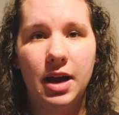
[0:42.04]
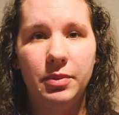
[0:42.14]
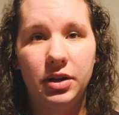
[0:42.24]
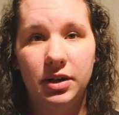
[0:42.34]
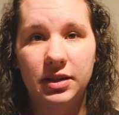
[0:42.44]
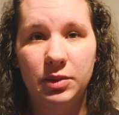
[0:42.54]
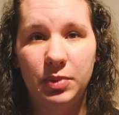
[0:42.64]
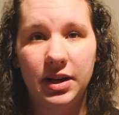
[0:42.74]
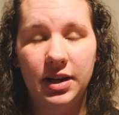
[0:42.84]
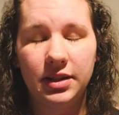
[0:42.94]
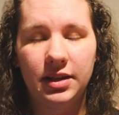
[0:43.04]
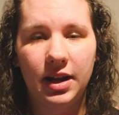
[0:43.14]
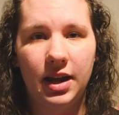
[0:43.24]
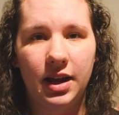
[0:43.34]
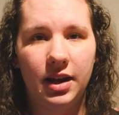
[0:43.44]
I'm gonna spin it,
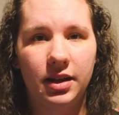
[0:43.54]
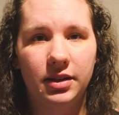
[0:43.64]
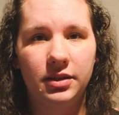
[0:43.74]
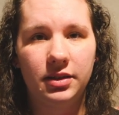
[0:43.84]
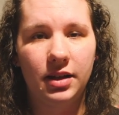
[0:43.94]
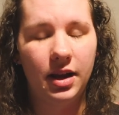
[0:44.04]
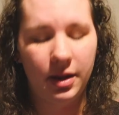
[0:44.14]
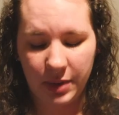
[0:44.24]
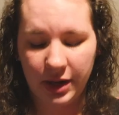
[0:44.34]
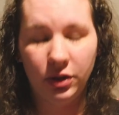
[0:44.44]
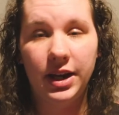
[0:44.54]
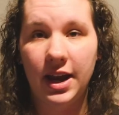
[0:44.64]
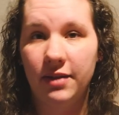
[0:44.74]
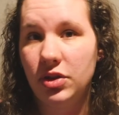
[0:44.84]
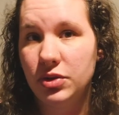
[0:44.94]
and I only
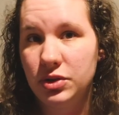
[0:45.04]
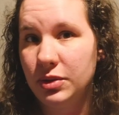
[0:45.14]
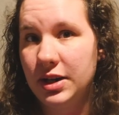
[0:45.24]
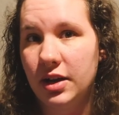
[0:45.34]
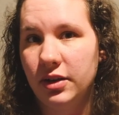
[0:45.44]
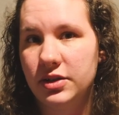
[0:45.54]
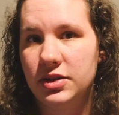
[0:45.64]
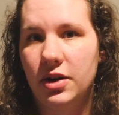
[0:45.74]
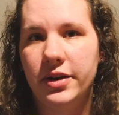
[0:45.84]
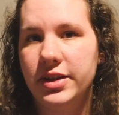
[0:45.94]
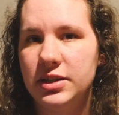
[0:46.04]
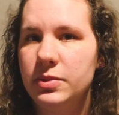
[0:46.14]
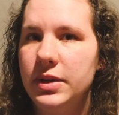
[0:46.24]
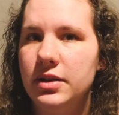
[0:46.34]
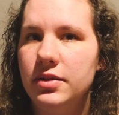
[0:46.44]
have those 3 colors on
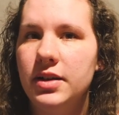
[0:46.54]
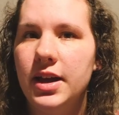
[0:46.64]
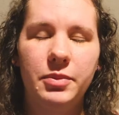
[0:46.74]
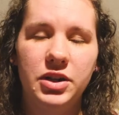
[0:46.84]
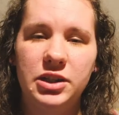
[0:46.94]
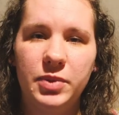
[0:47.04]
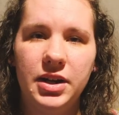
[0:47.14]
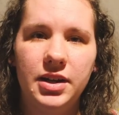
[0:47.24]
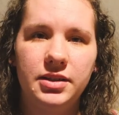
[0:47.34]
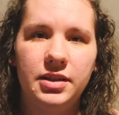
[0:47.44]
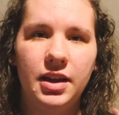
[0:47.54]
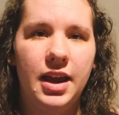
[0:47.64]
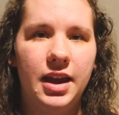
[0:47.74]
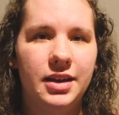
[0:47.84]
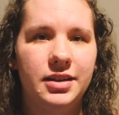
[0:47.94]
this wheel. I'm gonna spin it
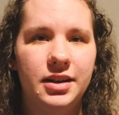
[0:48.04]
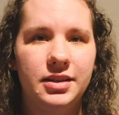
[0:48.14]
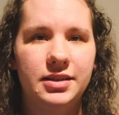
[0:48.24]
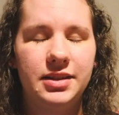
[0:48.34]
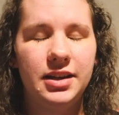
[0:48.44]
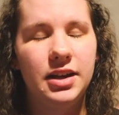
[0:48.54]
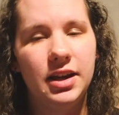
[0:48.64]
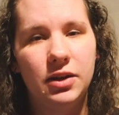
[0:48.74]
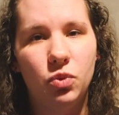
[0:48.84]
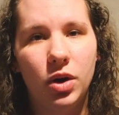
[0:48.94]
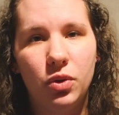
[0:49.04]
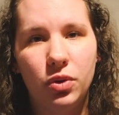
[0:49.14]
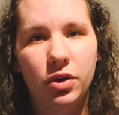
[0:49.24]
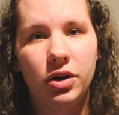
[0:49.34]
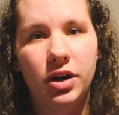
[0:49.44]
and see in what
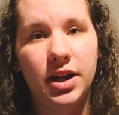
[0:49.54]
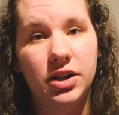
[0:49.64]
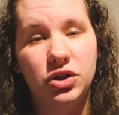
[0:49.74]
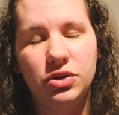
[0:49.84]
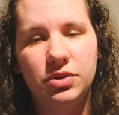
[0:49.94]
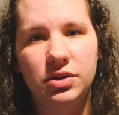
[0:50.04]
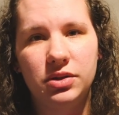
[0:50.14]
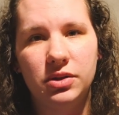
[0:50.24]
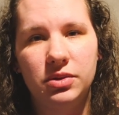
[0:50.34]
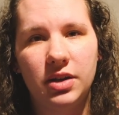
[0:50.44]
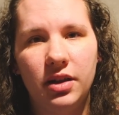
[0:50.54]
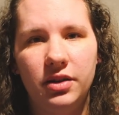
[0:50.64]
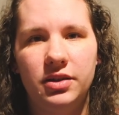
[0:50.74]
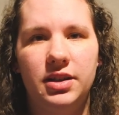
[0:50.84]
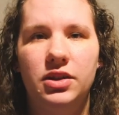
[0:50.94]
order it chooses those
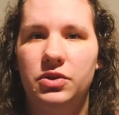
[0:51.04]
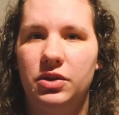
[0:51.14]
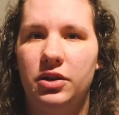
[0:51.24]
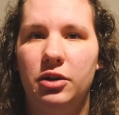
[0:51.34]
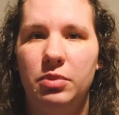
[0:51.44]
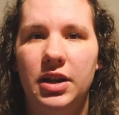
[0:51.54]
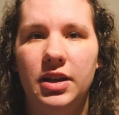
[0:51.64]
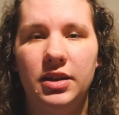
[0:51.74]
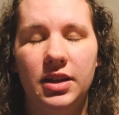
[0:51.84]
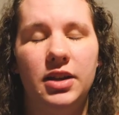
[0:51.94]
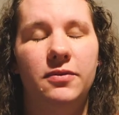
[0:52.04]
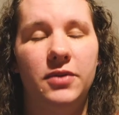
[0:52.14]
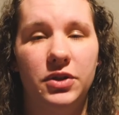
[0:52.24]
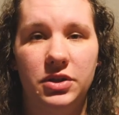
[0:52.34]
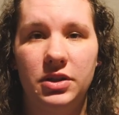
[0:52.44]
colors, and those are gonna be the
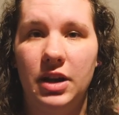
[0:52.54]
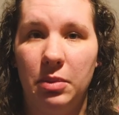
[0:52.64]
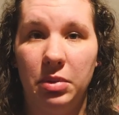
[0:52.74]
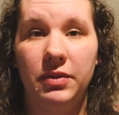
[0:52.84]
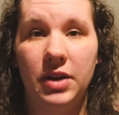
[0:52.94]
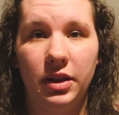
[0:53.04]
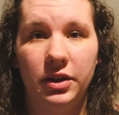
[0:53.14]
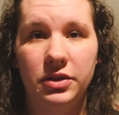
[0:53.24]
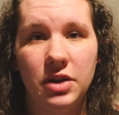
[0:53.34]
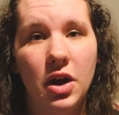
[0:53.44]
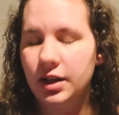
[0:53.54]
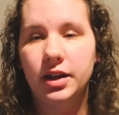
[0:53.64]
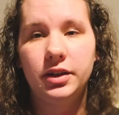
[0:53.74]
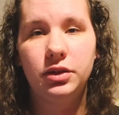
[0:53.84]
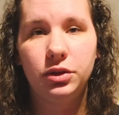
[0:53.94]
first couple of colors.
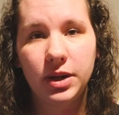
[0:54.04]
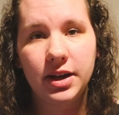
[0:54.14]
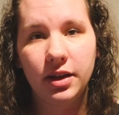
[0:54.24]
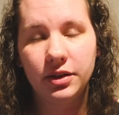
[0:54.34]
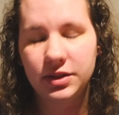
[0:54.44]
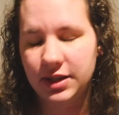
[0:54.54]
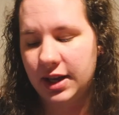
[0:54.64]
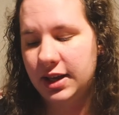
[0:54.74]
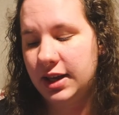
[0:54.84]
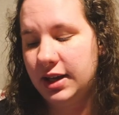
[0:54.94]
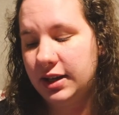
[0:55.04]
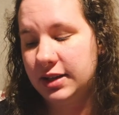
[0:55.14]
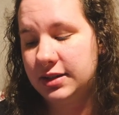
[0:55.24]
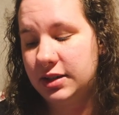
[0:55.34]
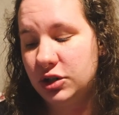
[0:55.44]
The 3 colors that it
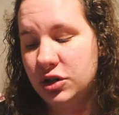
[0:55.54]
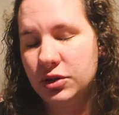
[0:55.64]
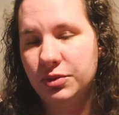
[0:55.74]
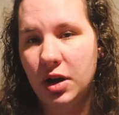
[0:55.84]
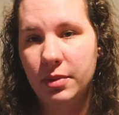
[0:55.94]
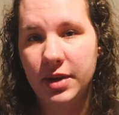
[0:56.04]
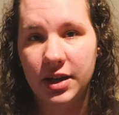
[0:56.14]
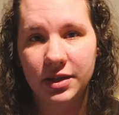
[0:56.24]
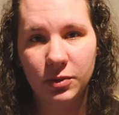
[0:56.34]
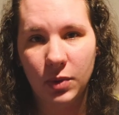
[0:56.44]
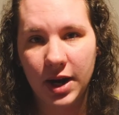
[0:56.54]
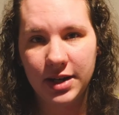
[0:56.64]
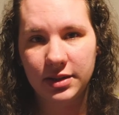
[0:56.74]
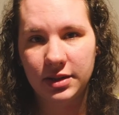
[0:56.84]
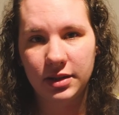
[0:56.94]
gets to choose from is
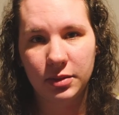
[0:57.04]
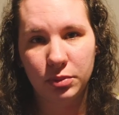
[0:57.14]
white,